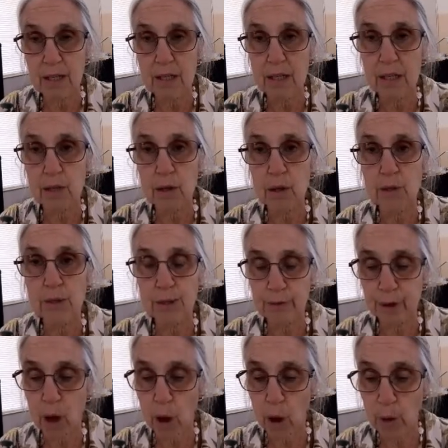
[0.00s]
a loss of
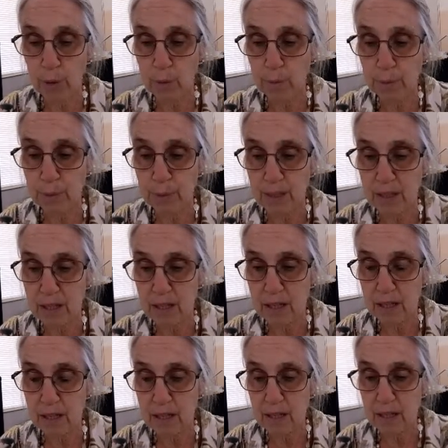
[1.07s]
homes,
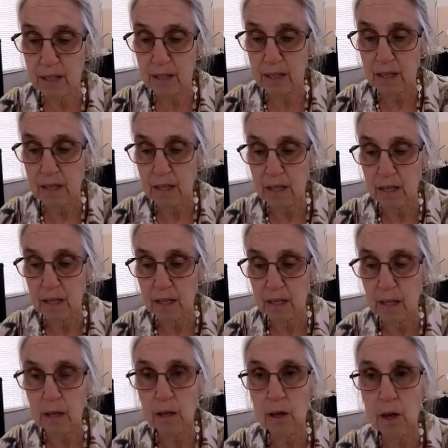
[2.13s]

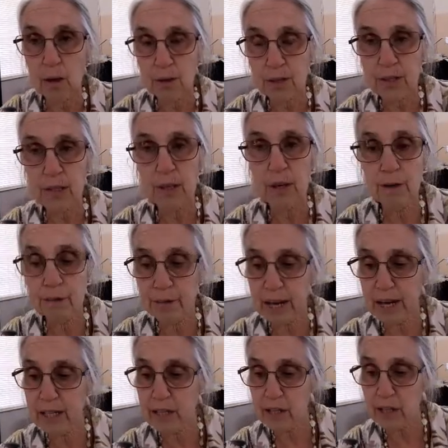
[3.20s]
loss of
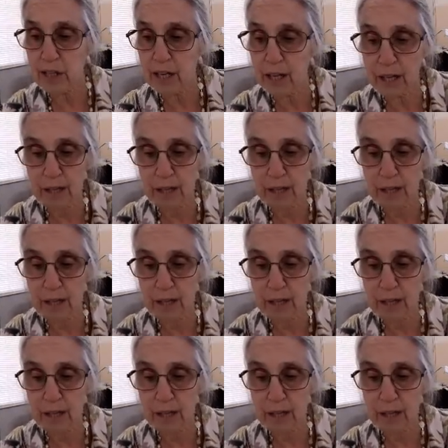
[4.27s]
nature,